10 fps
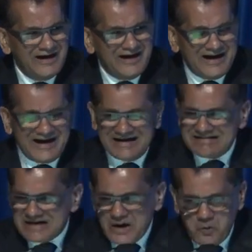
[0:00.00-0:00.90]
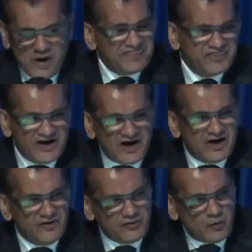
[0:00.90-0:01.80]

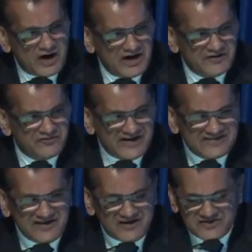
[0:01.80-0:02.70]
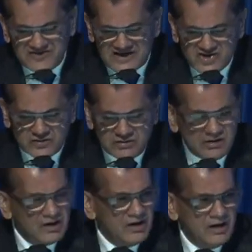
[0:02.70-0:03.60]
1/3 of the world is facing a recession.
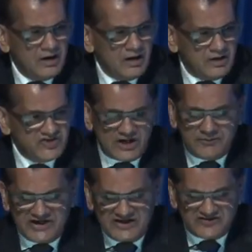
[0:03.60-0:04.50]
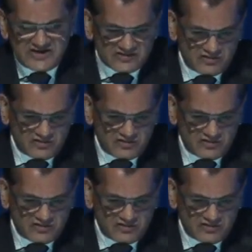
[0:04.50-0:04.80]
Germany has just